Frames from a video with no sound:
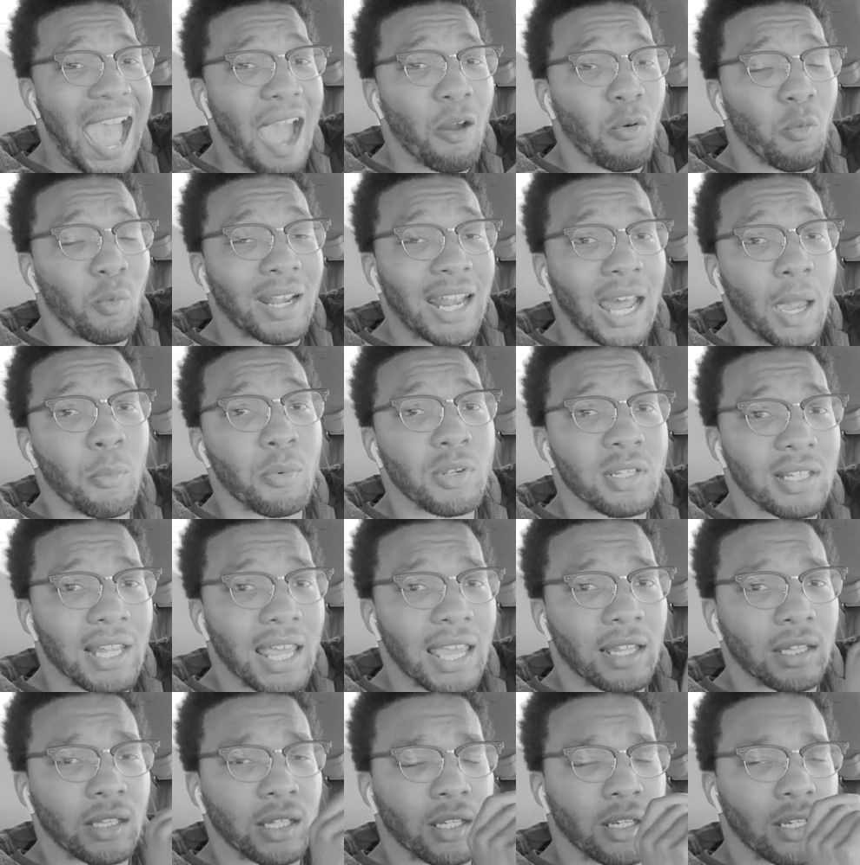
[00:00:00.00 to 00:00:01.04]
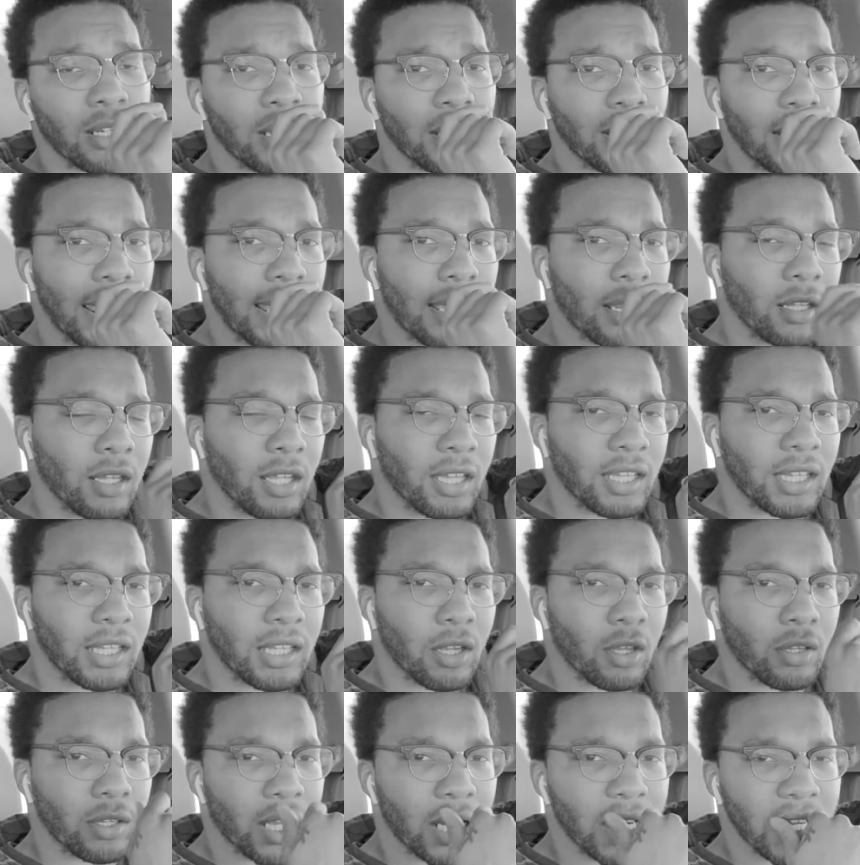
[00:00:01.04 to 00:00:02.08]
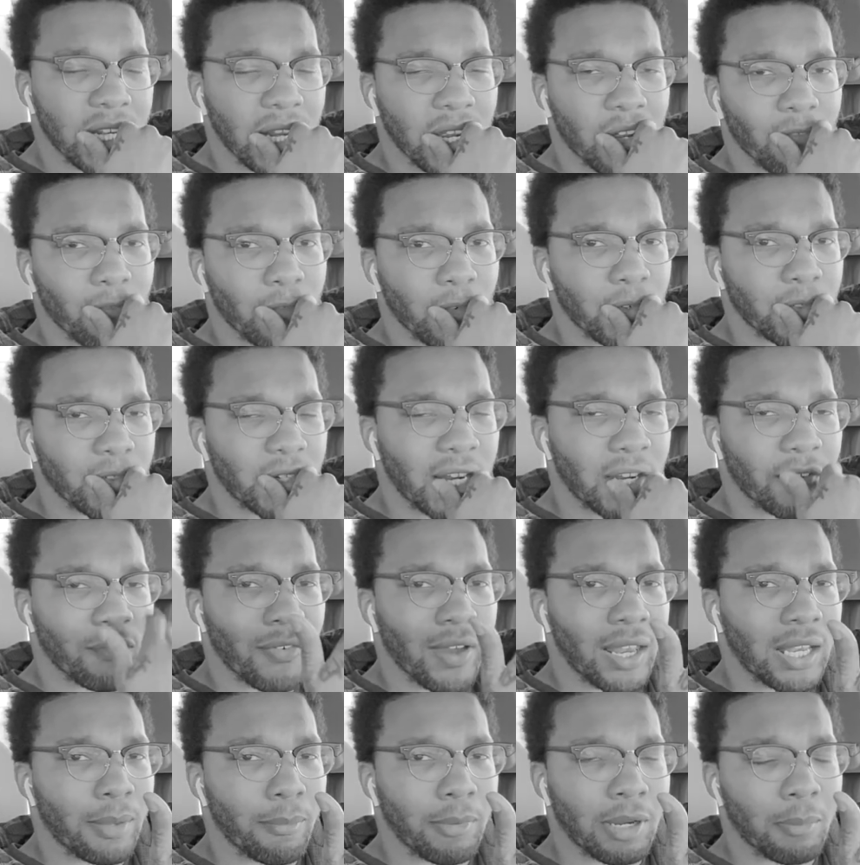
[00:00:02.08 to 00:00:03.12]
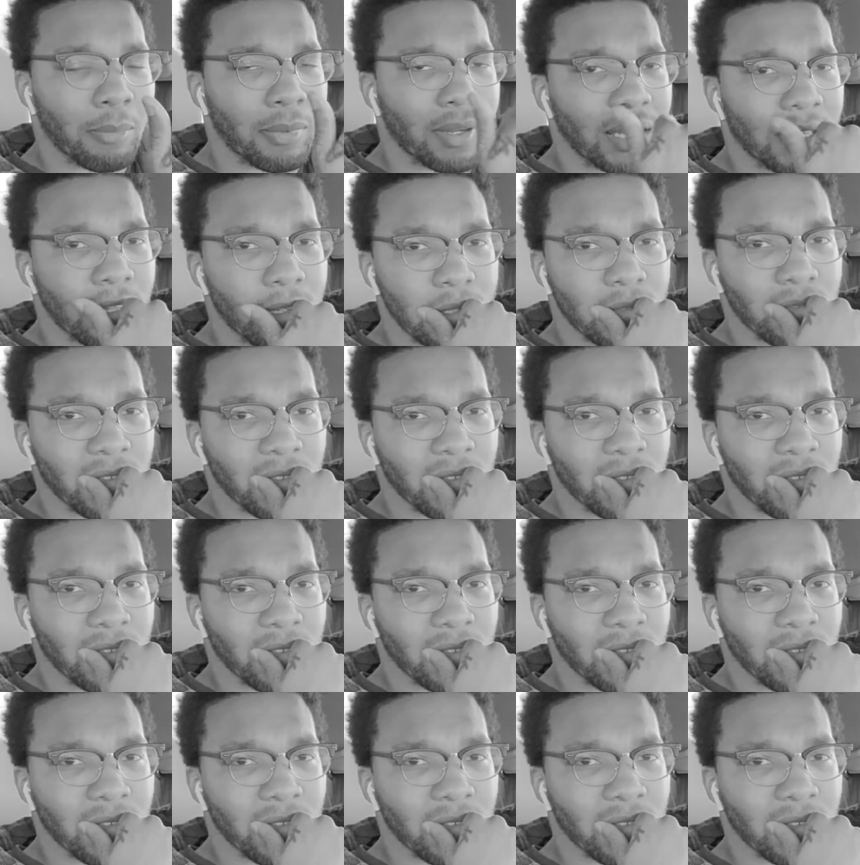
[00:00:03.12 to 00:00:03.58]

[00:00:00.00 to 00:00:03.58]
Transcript: when I was like literally like looking on the internet for trying to find limiting beliefs